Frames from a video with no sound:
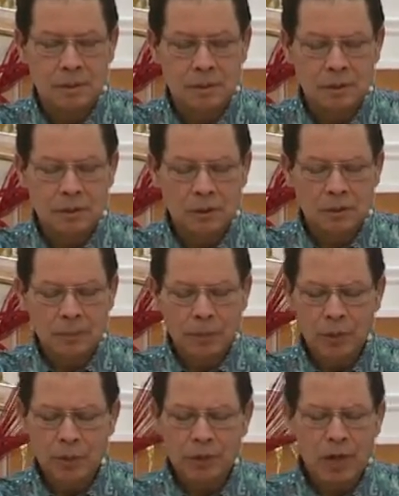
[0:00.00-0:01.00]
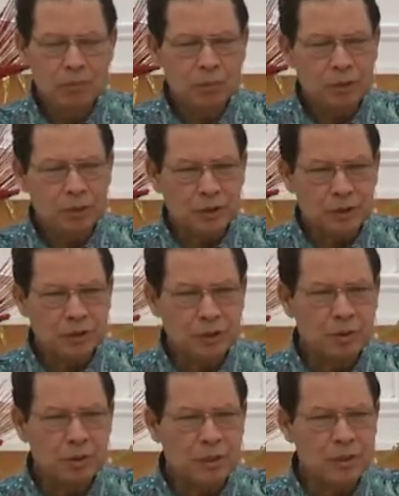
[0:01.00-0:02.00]
So what God wants us to
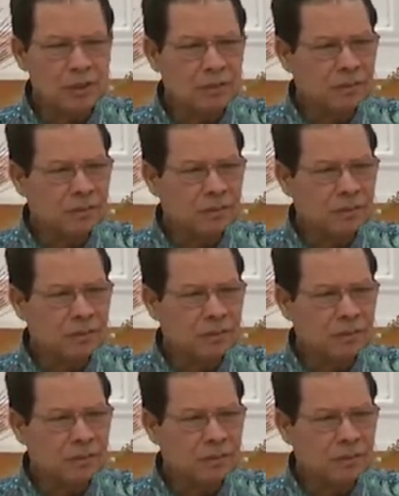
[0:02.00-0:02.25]
do is,